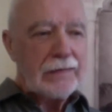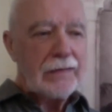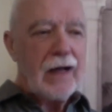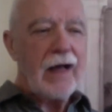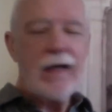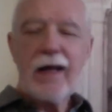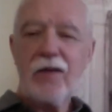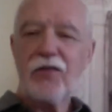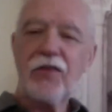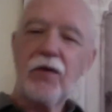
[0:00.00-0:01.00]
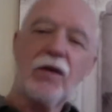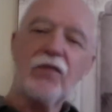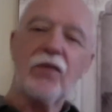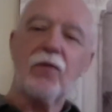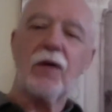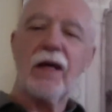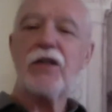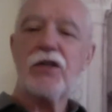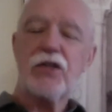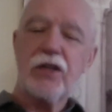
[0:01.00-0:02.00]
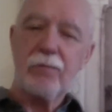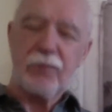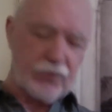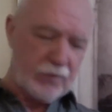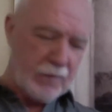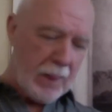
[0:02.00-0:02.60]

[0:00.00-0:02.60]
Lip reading: I had had a series of relationships